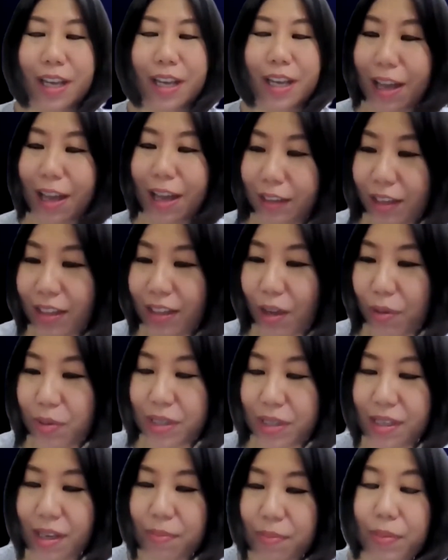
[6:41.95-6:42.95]
And I think there
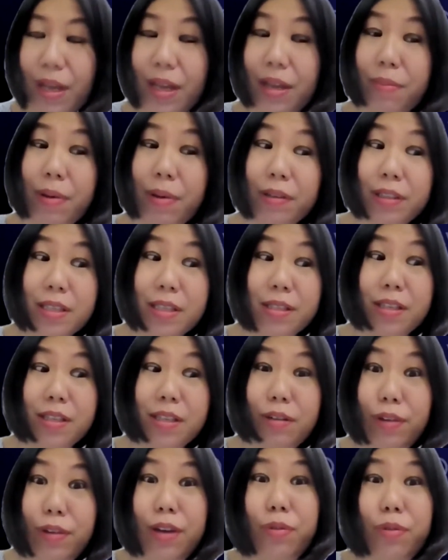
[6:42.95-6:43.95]
was something about the
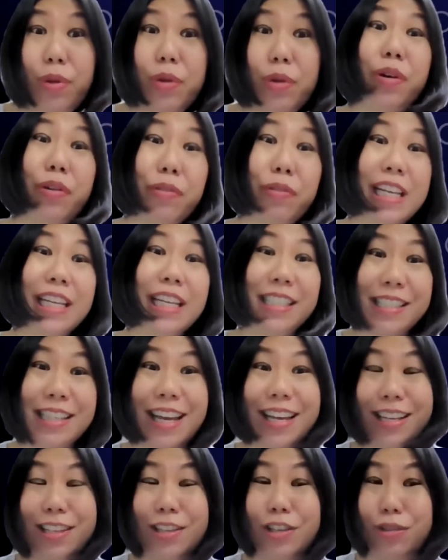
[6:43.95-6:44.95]
survey, and we will release
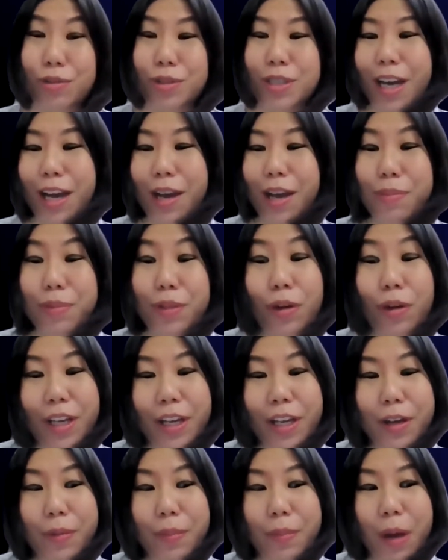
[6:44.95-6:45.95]
that in due time,
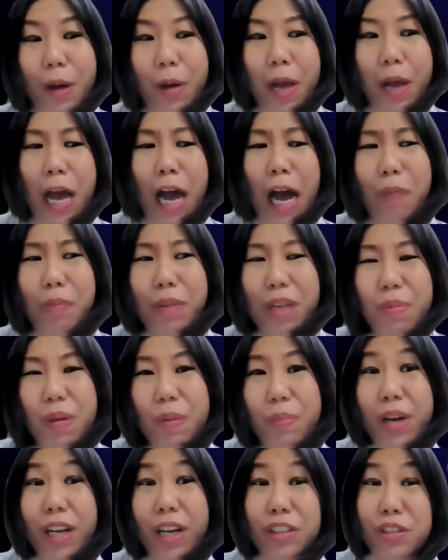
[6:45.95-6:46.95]
talking about how many
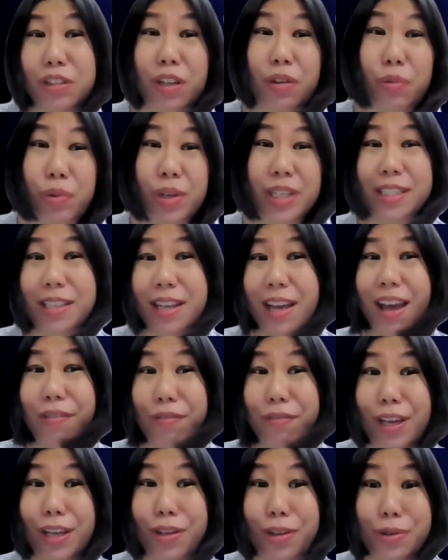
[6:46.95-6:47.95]
people actually reads the
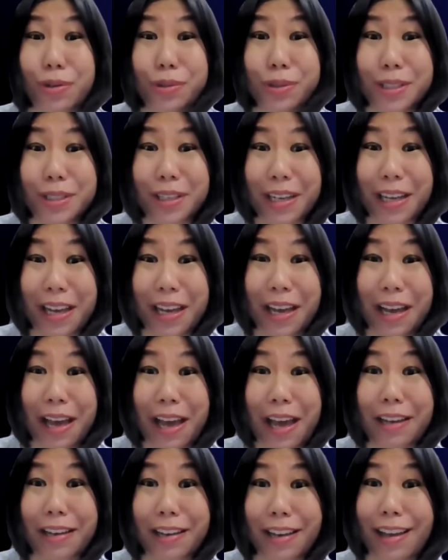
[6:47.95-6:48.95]
FAQs.
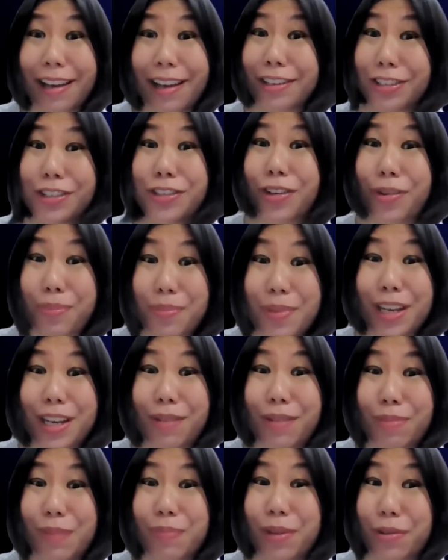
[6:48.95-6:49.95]
And actually not many
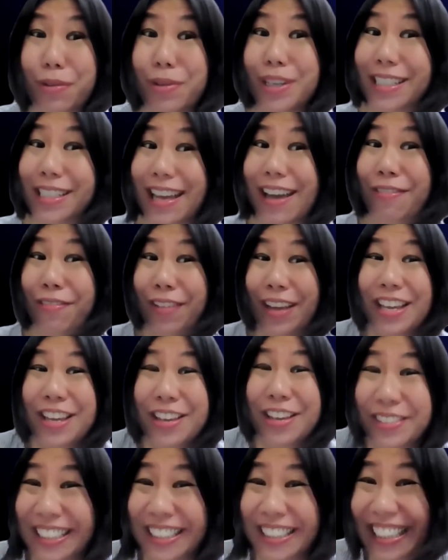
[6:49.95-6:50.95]
people reads the
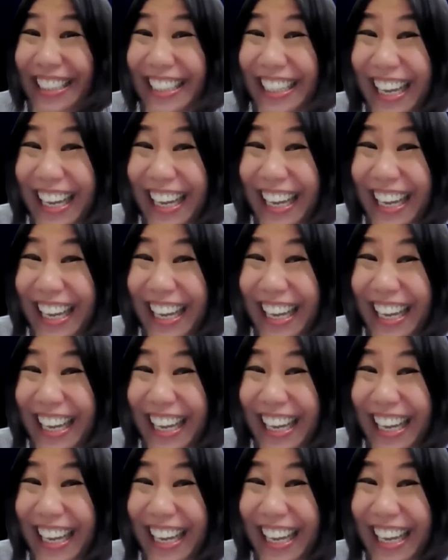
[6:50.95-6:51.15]
FAQs.